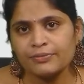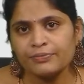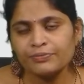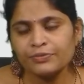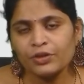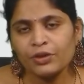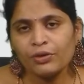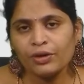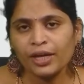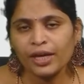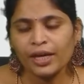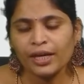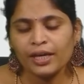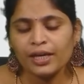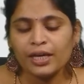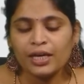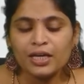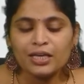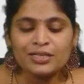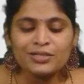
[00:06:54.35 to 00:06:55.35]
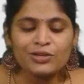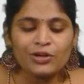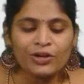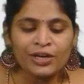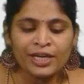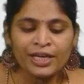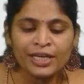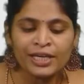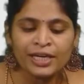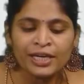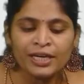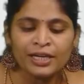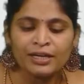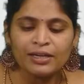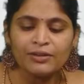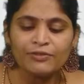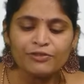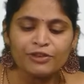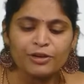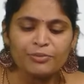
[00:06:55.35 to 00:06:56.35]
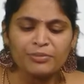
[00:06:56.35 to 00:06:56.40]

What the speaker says: Okay. So here from